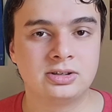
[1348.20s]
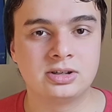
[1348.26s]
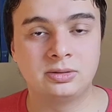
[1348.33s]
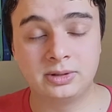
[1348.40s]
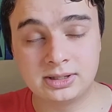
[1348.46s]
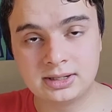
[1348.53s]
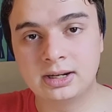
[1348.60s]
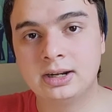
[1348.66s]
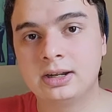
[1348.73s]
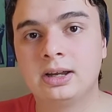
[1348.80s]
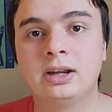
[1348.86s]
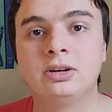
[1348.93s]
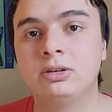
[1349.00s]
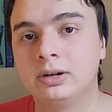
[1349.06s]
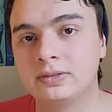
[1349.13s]
So this is going to kind
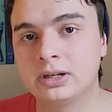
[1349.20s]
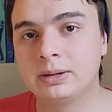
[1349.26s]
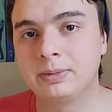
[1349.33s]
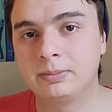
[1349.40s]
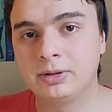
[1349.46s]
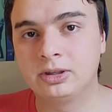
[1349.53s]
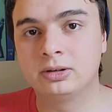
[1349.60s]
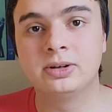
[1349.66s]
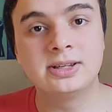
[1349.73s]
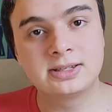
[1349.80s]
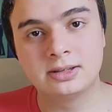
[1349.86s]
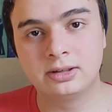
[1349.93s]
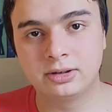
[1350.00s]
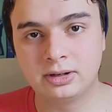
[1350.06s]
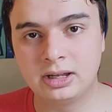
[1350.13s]
of go off topic, but there is
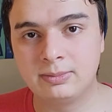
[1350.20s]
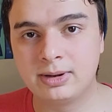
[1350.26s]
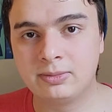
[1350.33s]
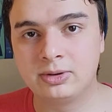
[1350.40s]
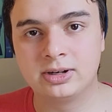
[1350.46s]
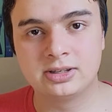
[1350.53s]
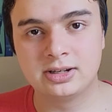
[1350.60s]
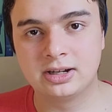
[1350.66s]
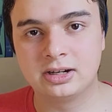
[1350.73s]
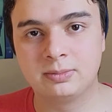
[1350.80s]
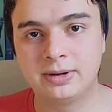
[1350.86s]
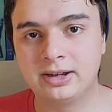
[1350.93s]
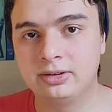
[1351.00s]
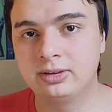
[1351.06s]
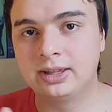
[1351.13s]
another game I want to talk
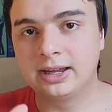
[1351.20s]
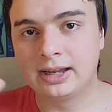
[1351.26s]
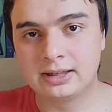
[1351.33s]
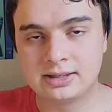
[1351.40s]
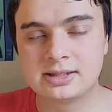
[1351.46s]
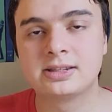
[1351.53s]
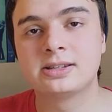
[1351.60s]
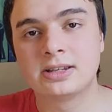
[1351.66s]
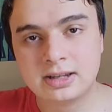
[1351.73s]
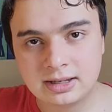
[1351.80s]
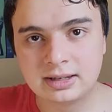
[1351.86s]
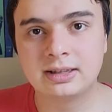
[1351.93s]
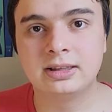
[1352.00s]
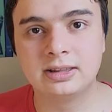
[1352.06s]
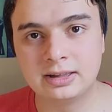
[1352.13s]
about that
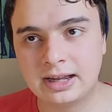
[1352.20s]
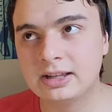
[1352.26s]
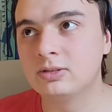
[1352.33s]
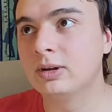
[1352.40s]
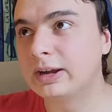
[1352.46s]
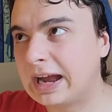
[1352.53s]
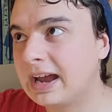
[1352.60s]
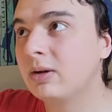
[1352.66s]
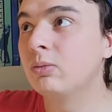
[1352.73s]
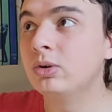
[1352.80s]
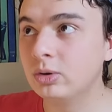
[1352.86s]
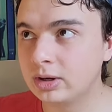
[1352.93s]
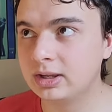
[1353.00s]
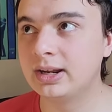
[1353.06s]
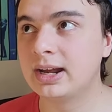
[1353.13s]
I, I
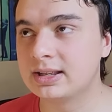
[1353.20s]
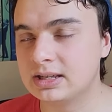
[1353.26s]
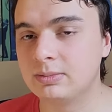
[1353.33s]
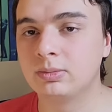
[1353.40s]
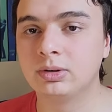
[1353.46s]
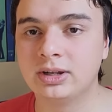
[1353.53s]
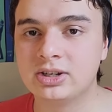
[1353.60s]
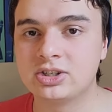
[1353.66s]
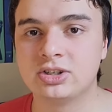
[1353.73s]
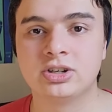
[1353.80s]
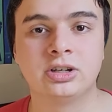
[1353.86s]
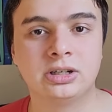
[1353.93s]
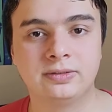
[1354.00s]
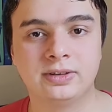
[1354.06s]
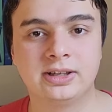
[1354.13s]
will connect in relation to
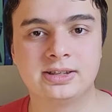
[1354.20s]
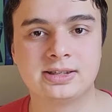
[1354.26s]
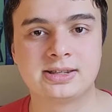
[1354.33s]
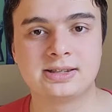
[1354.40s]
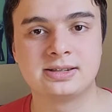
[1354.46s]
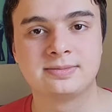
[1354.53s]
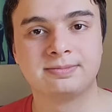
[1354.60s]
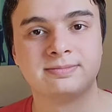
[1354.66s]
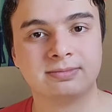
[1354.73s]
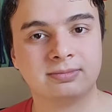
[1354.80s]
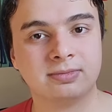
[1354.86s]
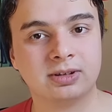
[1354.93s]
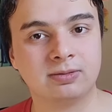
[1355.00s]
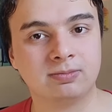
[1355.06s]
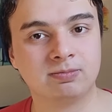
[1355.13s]
all of this.
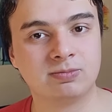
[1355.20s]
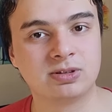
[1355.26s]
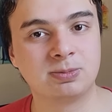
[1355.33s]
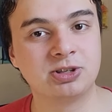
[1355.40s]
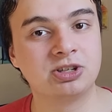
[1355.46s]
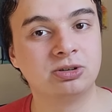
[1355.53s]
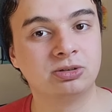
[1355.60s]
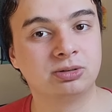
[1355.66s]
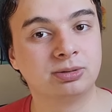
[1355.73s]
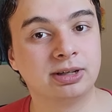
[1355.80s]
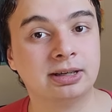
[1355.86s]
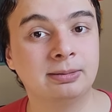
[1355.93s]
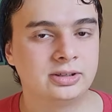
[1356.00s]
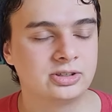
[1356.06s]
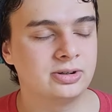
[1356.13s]
Splatoon
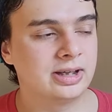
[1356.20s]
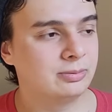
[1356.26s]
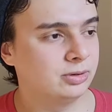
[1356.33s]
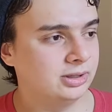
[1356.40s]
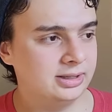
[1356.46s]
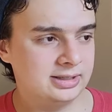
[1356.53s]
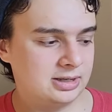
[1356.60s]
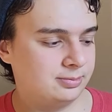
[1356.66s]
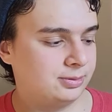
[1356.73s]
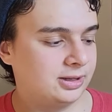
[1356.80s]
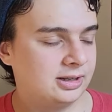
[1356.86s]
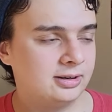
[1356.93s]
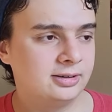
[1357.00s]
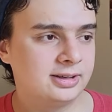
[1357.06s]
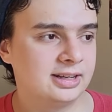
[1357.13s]
3. So I really didn't
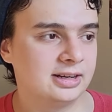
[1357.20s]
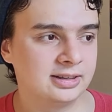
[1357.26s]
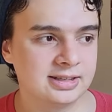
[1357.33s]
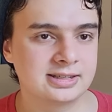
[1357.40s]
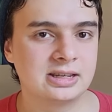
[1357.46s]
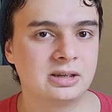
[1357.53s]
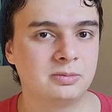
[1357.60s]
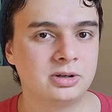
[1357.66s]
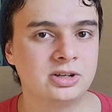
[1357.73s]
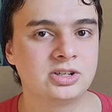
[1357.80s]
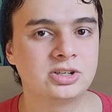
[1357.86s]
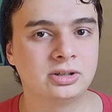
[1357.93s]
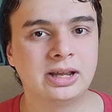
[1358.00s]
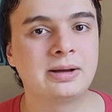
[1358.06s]
plan on getting this game initially.